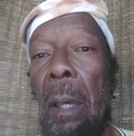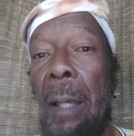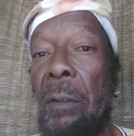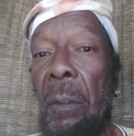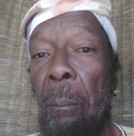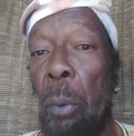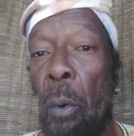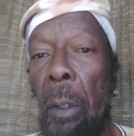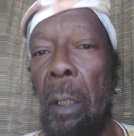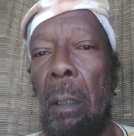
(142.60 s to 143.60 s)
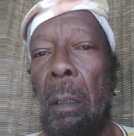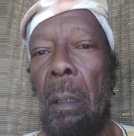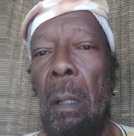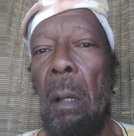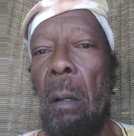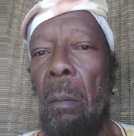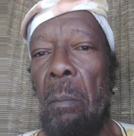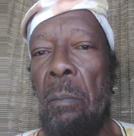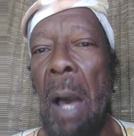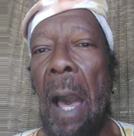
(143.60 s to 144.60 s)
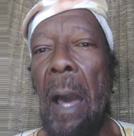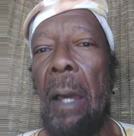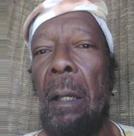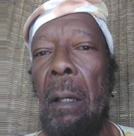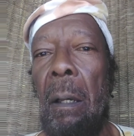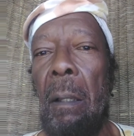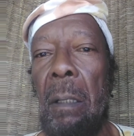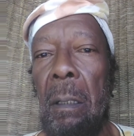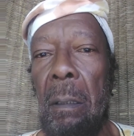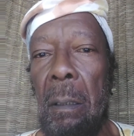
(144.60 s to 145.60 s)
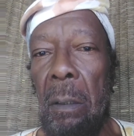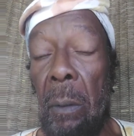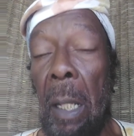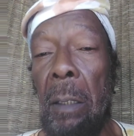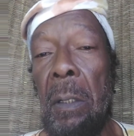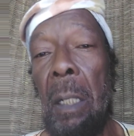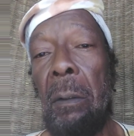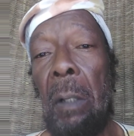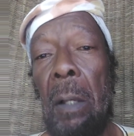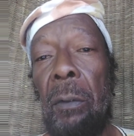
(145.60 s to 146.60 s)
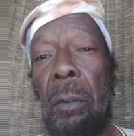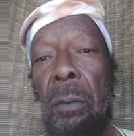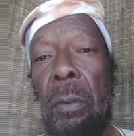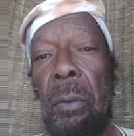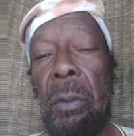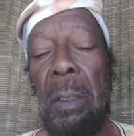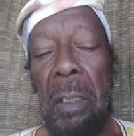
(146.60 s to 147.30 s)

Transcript: and supported by the United States Constitution.